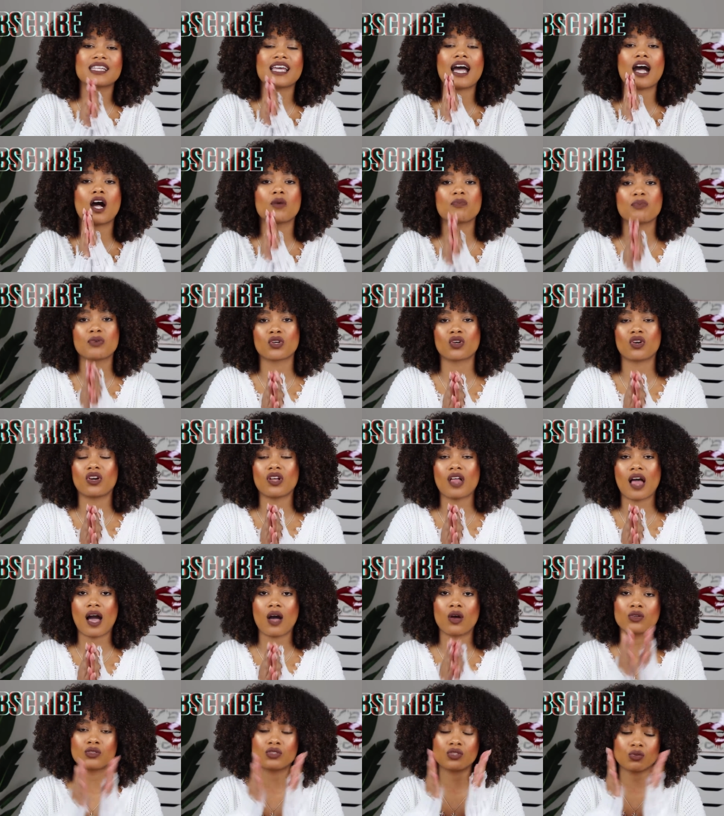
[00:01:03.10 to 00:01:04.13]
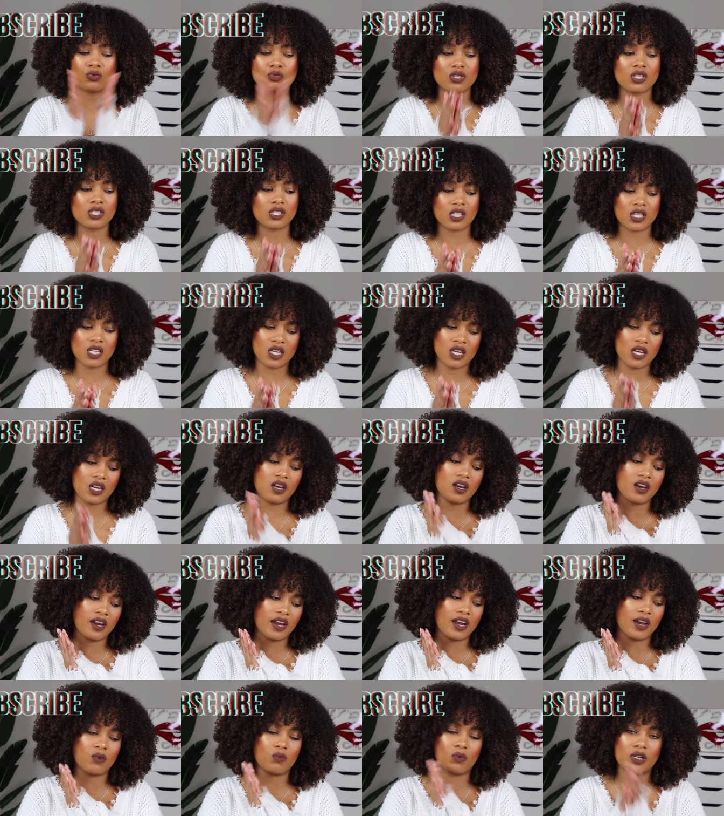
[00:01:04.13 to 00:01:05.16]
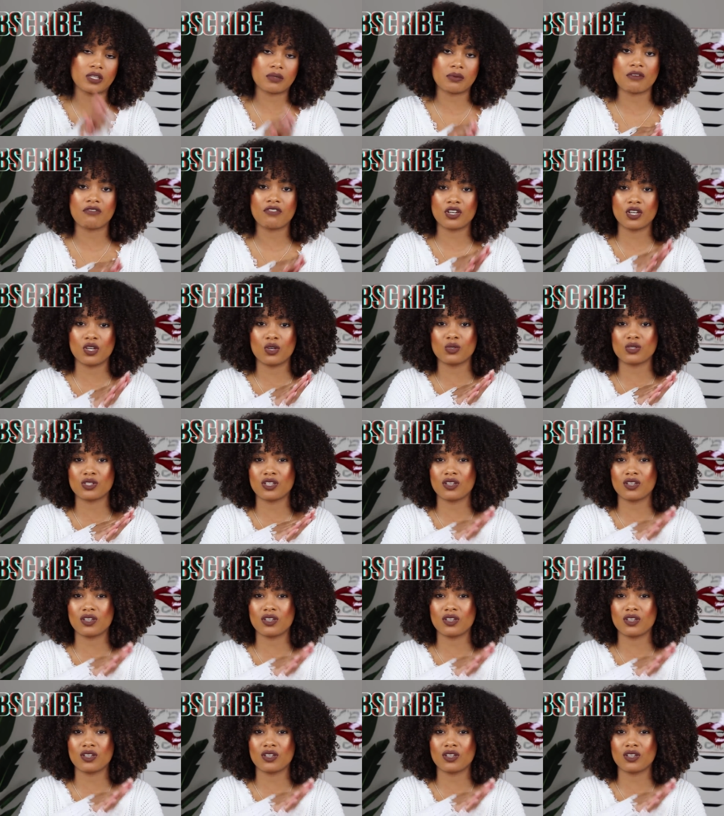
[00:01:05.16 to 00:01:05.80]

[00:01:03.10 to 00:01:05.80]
help your girl out. Don't just sit here and watch my videos